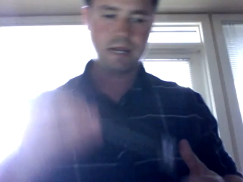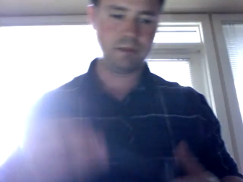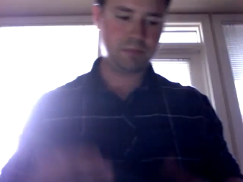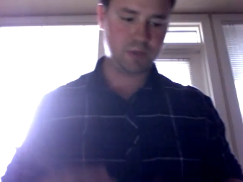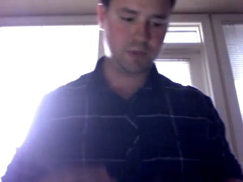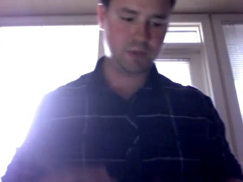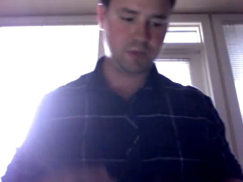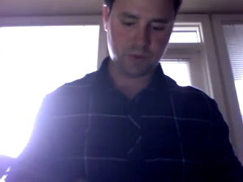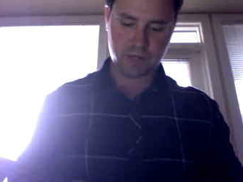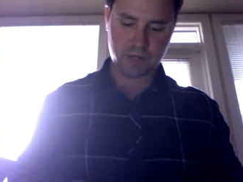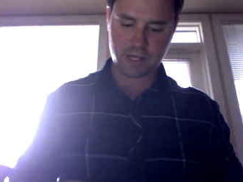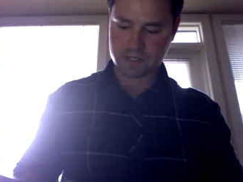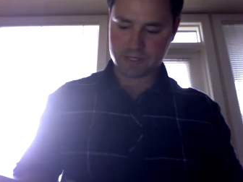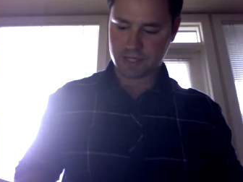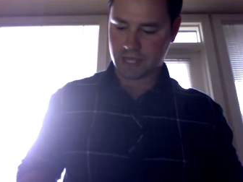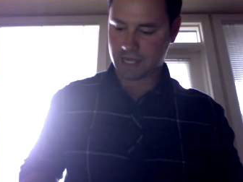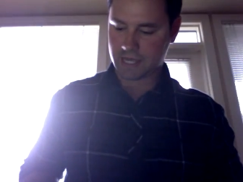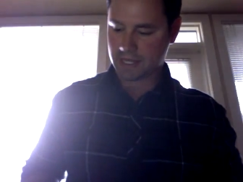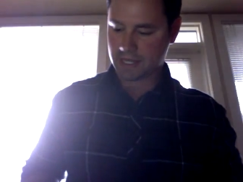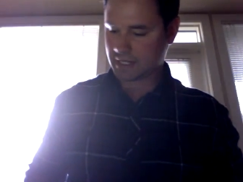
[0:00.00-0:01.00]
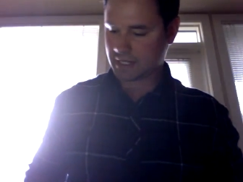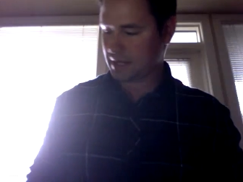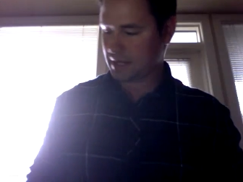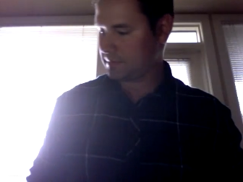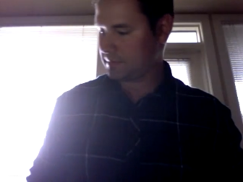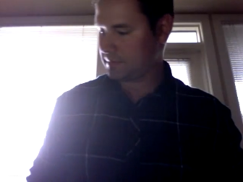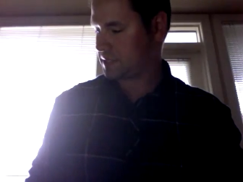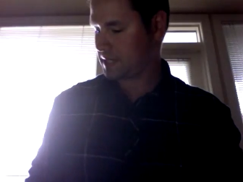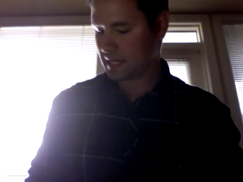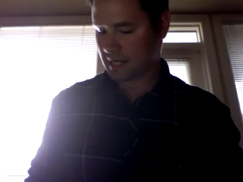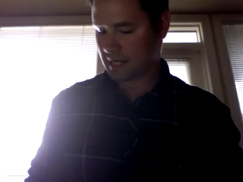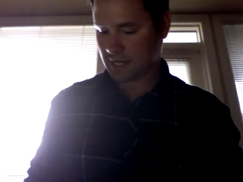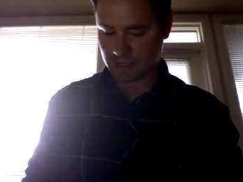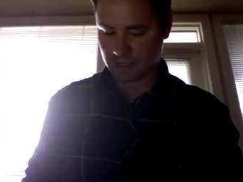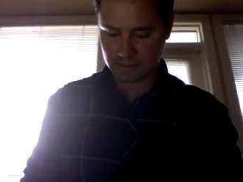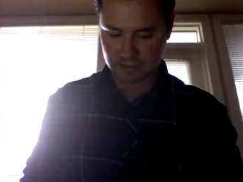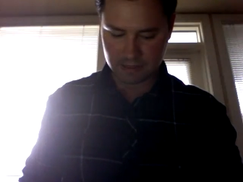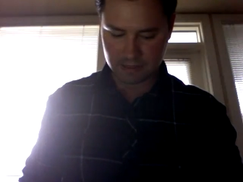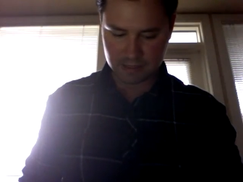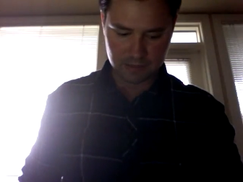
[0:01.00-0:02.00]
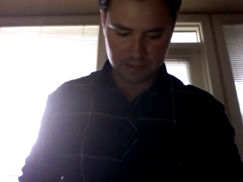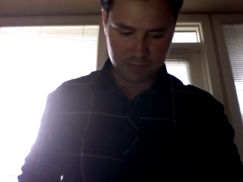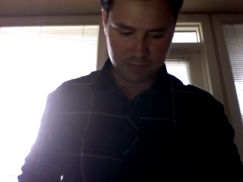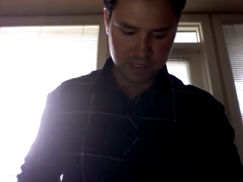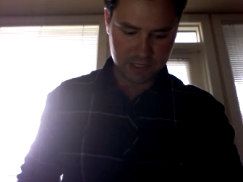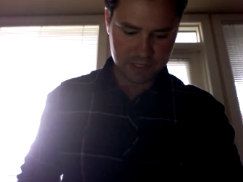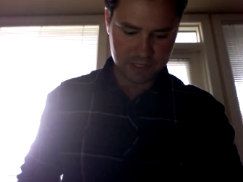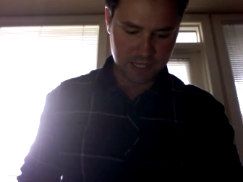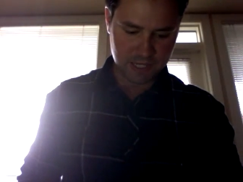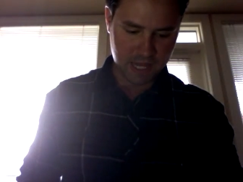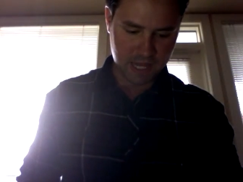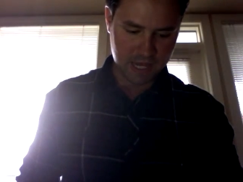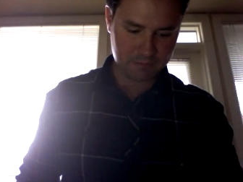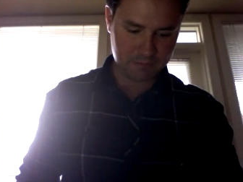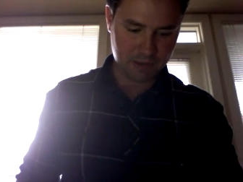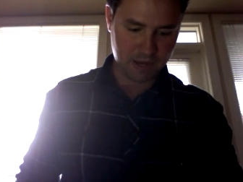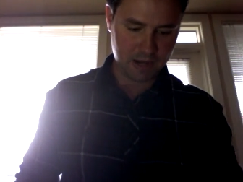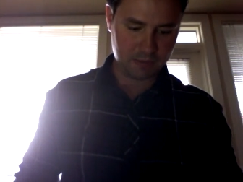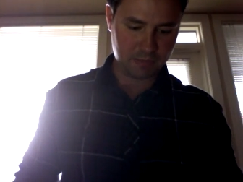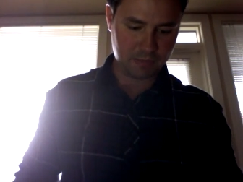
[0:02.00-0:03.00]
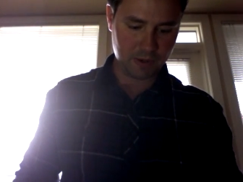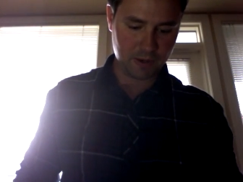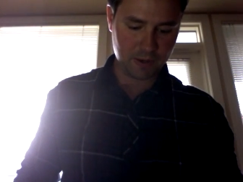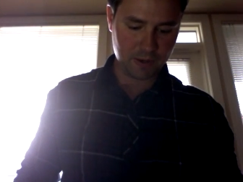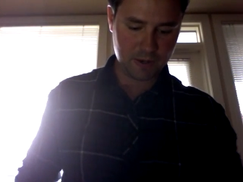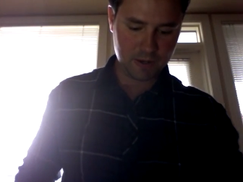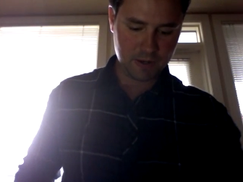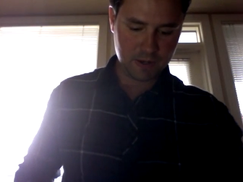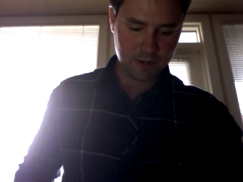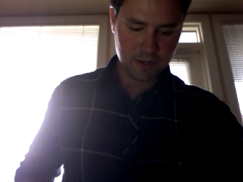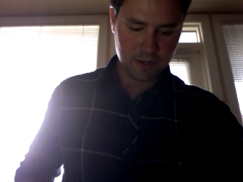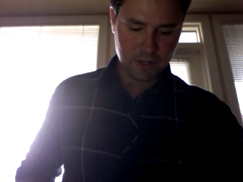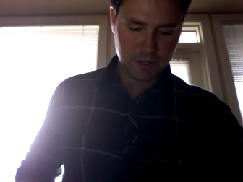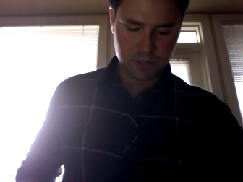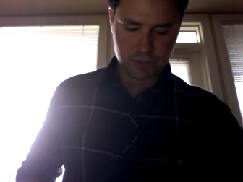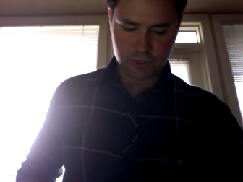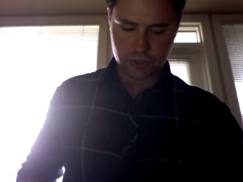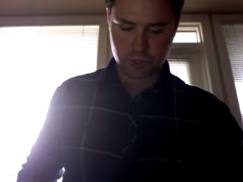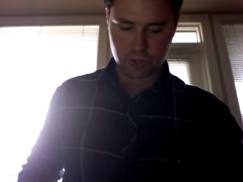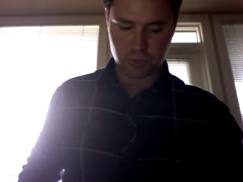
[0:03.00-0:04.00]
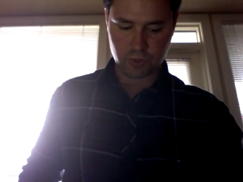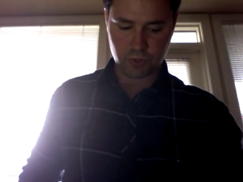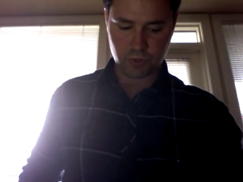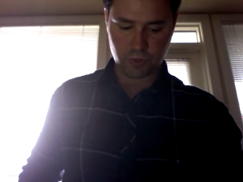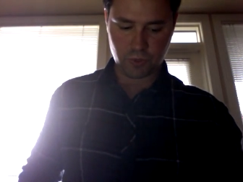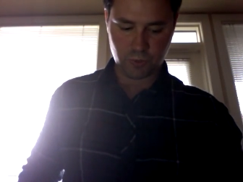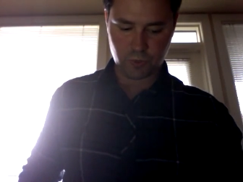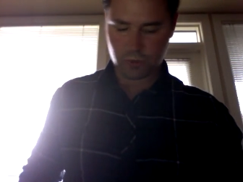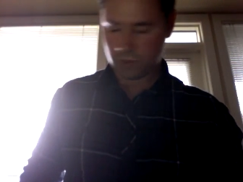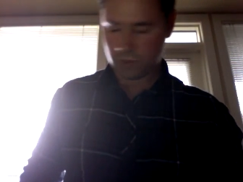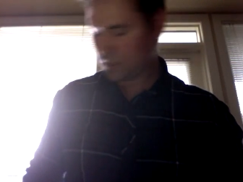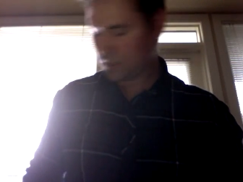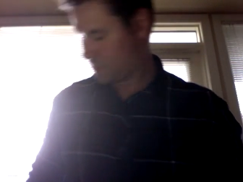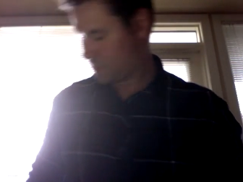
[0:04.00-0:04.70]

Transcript: up doing is I ended up just taking a little bit of sandpaper to